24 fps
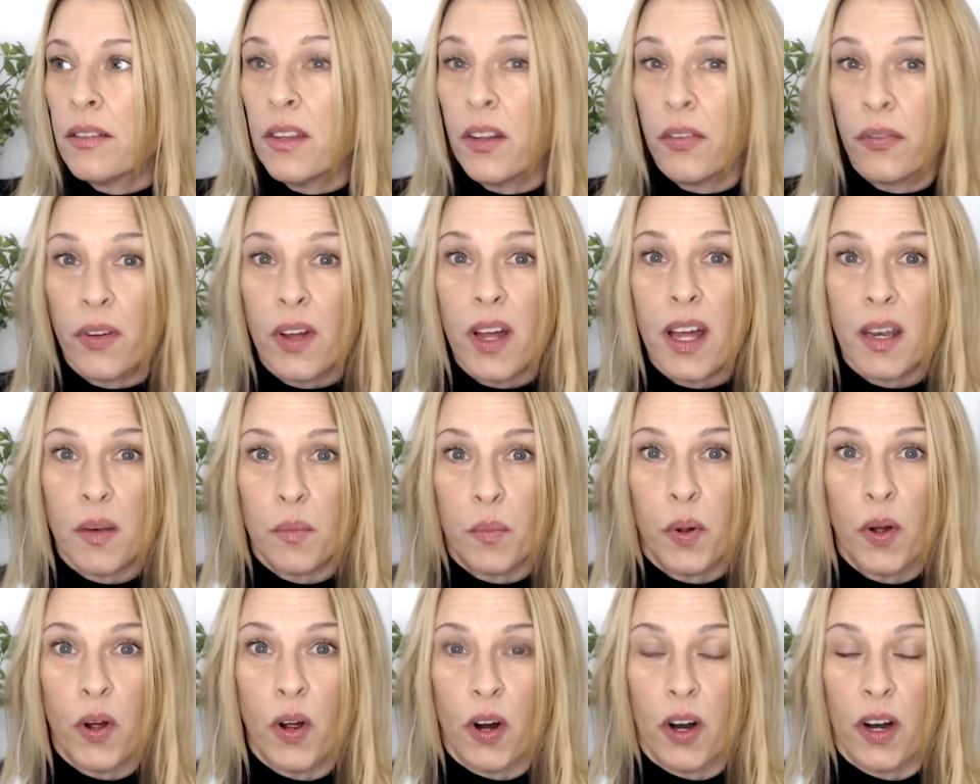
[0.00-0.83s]
fun
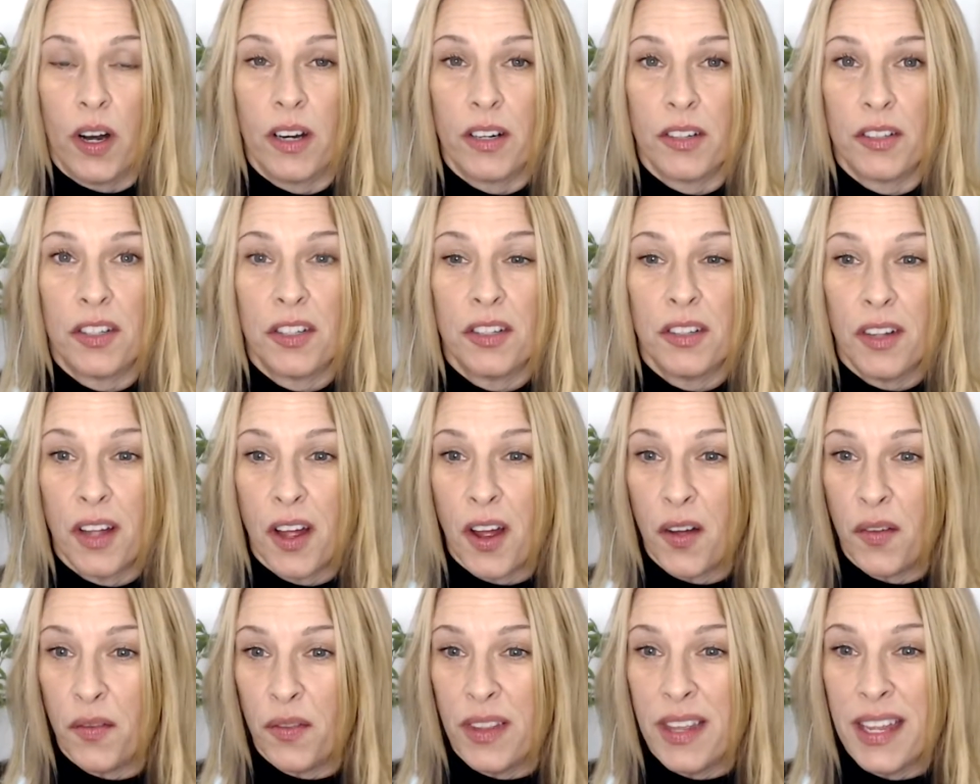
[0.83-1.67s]
part
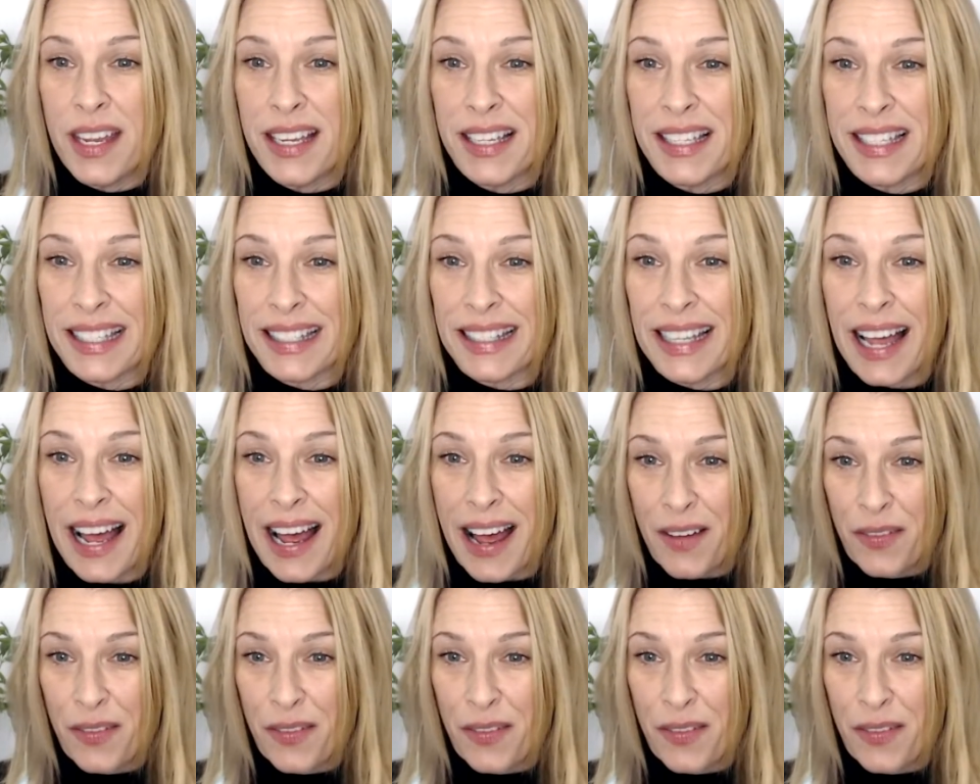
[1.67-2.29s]
of this life